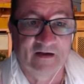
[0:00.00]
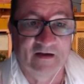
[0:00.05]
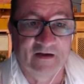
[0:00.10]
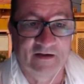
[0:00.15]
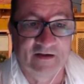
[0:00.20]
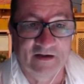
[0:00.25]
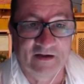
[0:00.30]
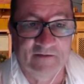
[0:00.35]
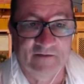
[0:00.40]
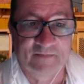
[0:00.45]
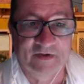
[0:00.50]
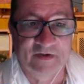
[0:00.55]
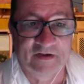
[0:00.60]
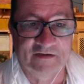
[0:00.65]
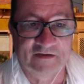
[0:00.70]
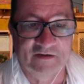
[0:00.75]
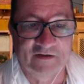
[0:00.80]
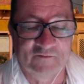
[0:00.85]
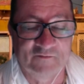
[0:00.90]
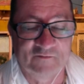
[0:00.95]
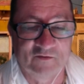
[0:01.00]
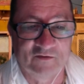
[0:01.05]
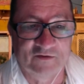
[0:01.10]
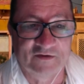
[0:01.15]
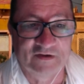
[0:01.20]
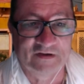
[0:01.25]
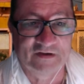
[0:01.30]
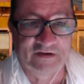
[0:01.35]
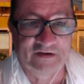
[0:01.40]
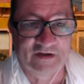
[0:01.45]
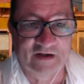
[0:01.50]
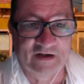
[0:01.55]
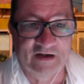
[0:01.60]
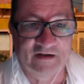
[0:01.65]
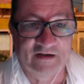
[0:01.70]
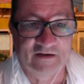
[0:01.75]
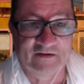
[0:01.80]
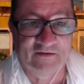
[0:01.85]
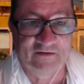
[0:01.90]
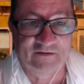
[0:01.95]
he appears the 14th
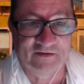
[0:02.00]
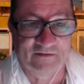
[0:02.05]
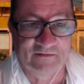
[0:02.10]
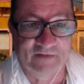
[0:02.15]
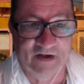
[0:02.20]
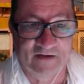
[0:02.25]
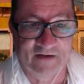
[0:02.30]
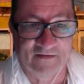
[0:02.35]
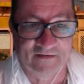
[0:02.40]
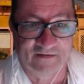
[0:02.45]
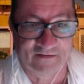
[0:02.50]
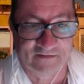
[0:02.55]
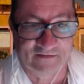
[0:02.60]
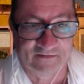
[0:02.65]
day of the month.